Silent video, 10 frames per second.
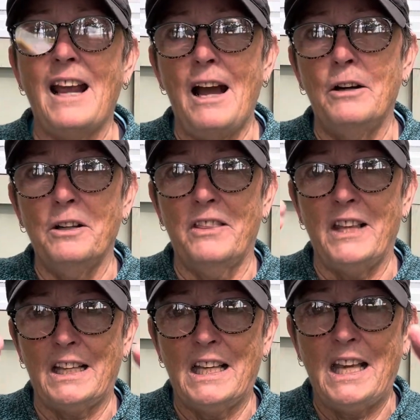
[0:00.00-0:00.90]
out of
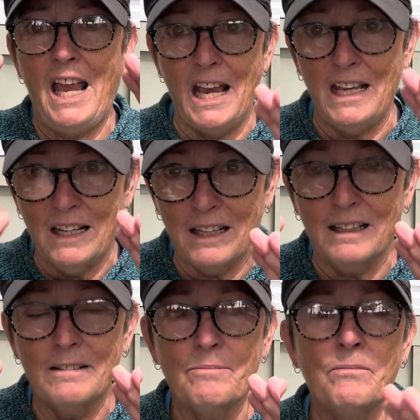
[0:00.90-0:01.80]
the cake
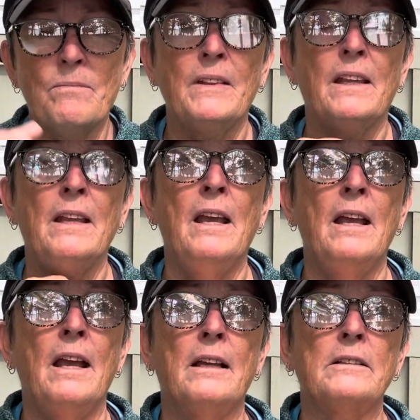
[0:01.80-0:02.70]

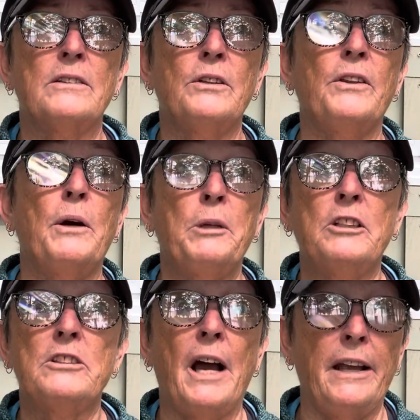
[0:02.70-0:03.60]
so that we
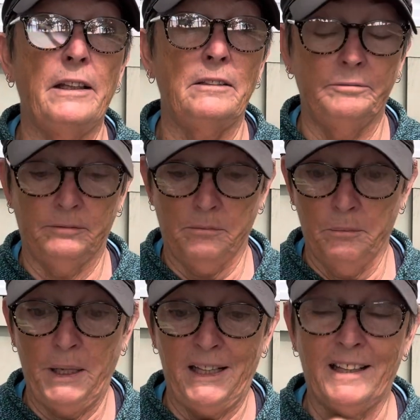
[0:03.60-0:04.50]
could dye it,
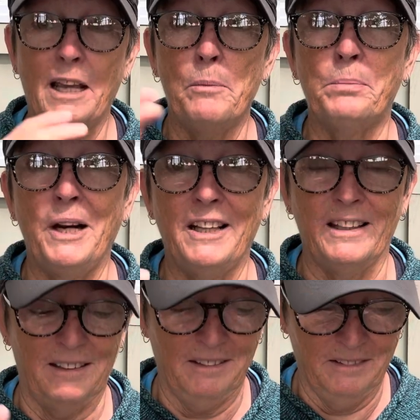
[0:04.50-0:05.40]
but it kept
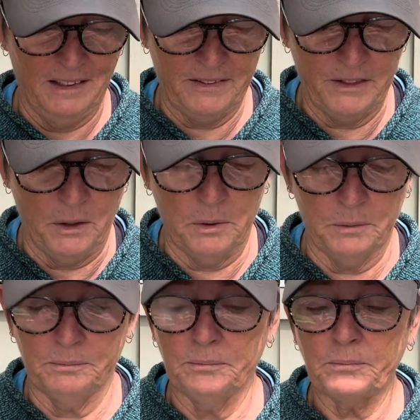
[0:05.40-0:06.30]
breaking. So
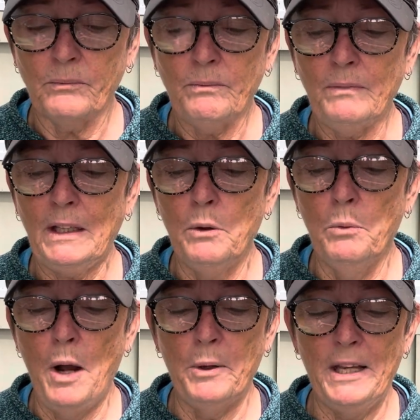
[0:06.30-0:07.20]

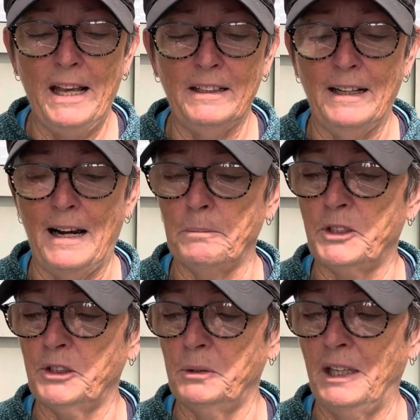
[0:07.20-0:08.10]
what we ended up
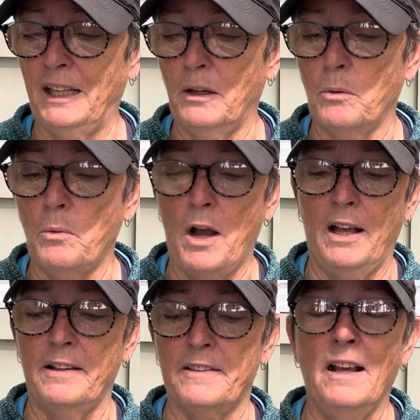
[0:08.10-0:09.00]
doing
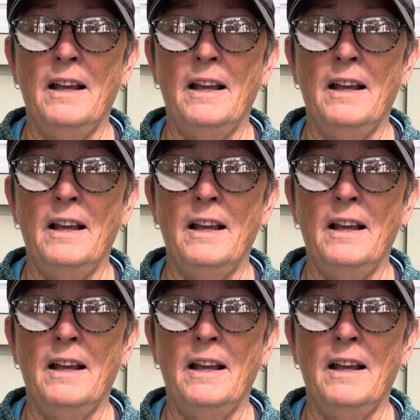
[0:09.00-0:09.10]
was